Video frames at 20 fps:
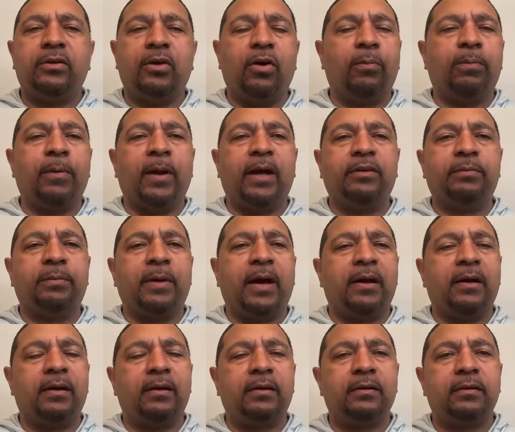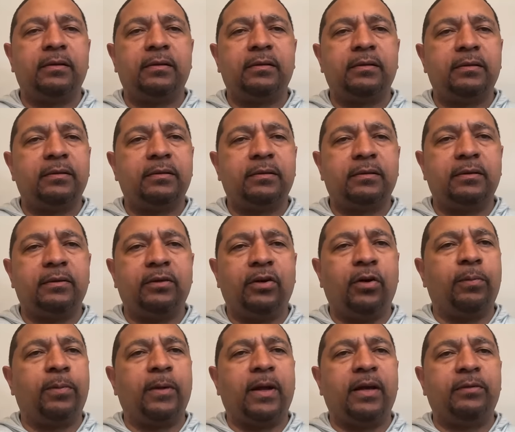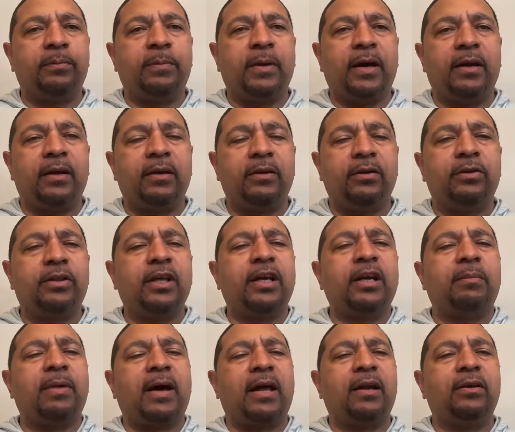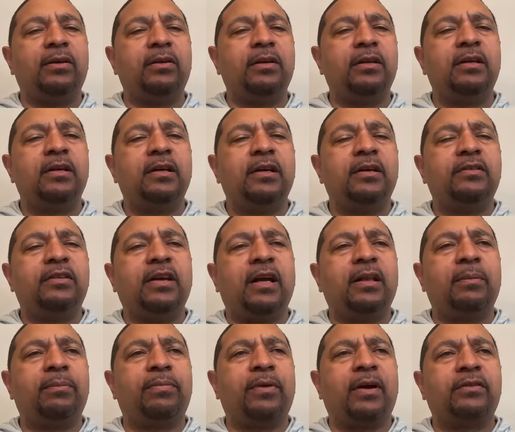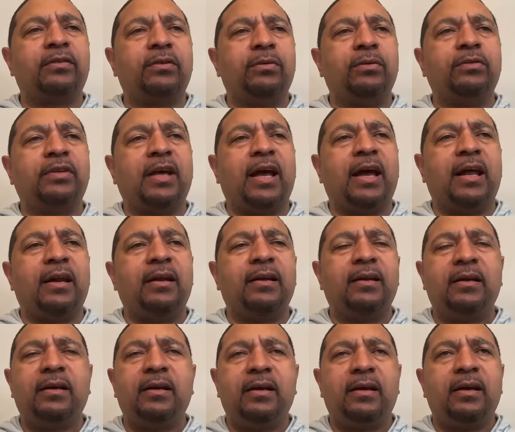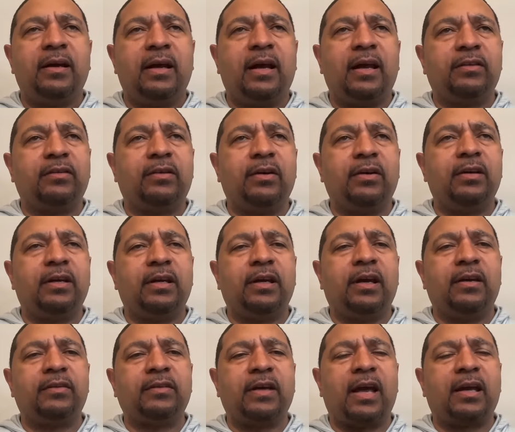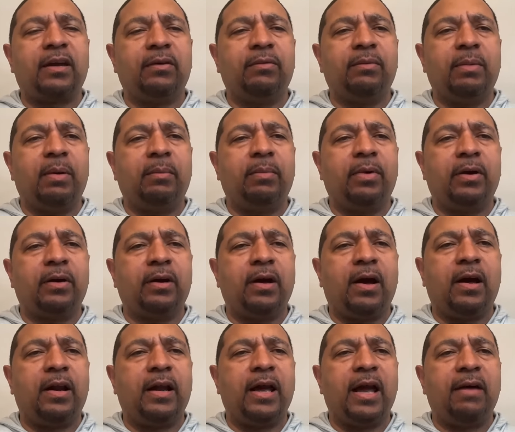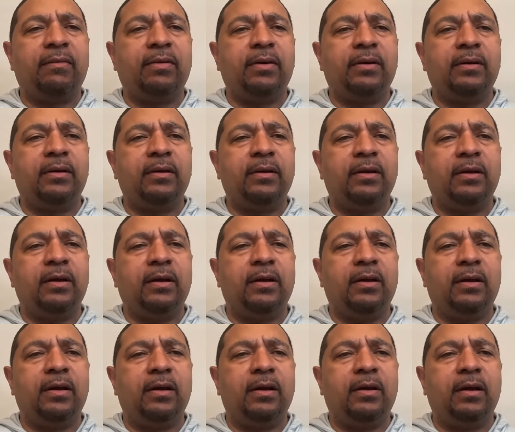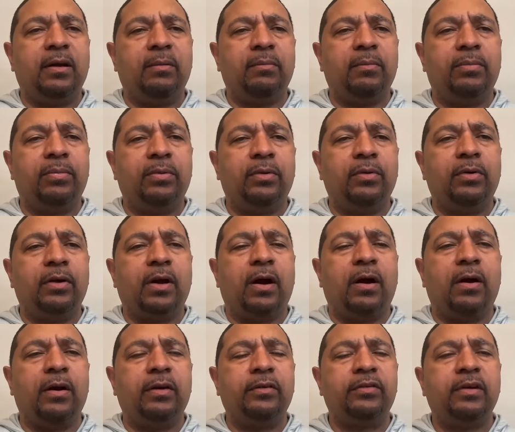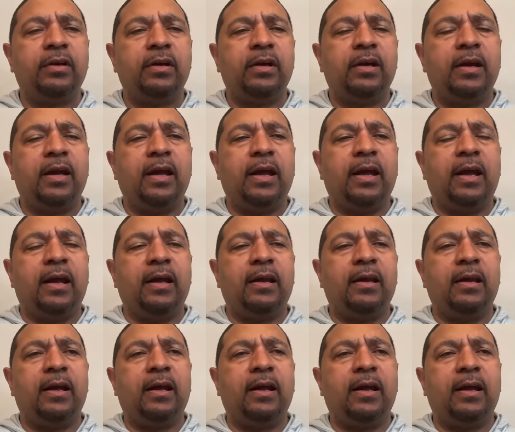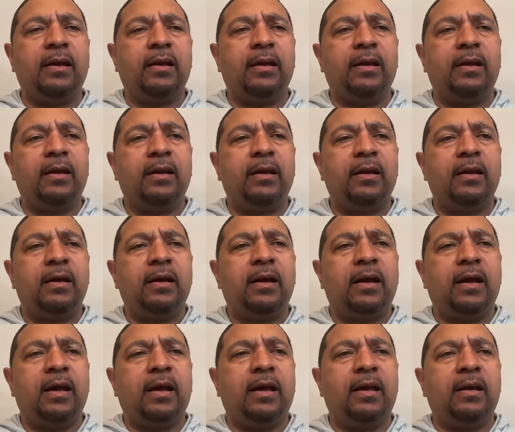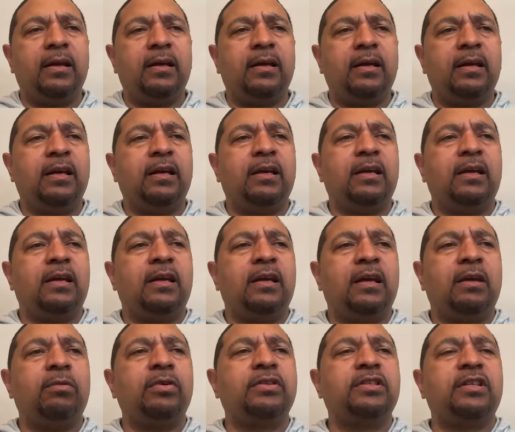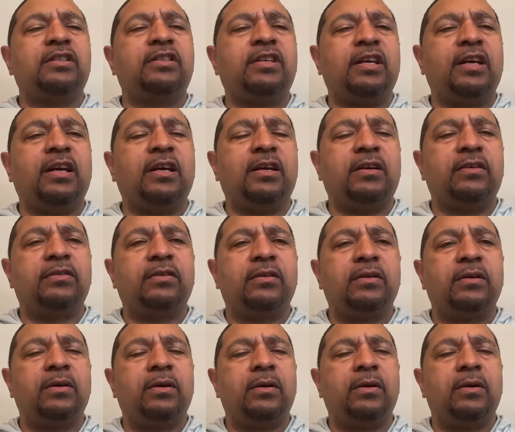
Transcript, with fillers: No place better. No place better. You think about it. You Jalen Brunson, who's had as good a year as I can remember God having in, in, in blue and orange, and and and he he was in tears